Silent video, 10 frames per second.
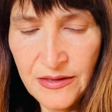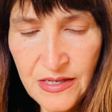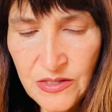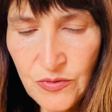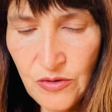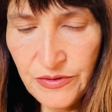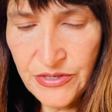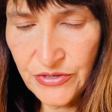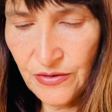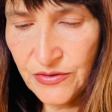These would only
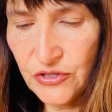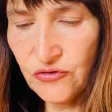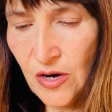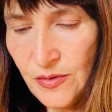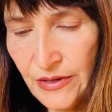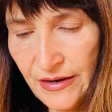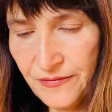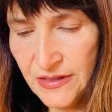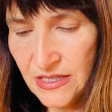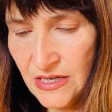serve to trouble and
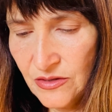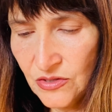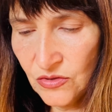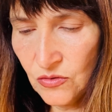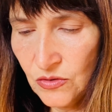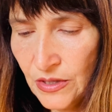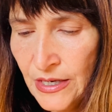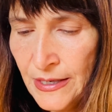fatigue the soul.